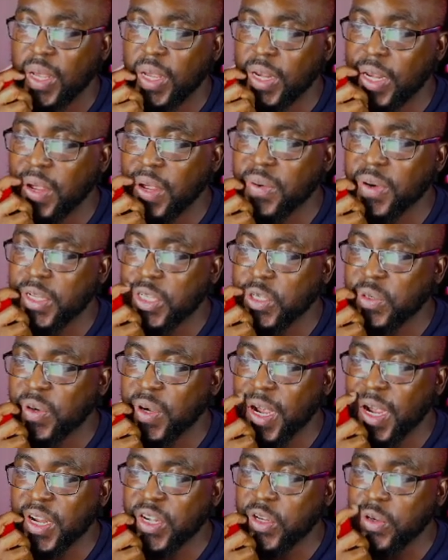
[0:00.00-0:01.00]
They were
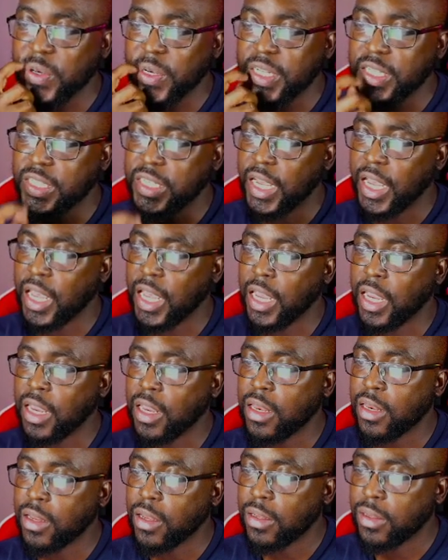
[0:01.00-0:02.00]
trying to
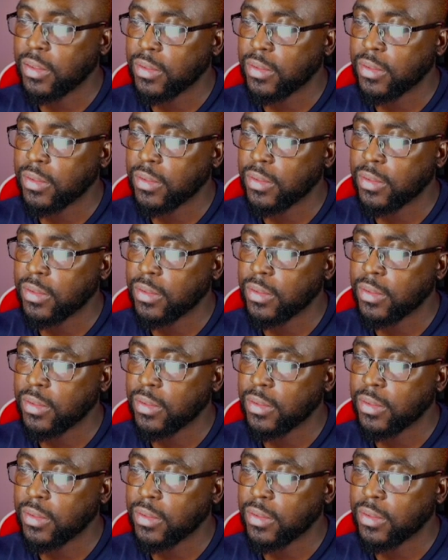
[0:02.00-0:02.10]
attain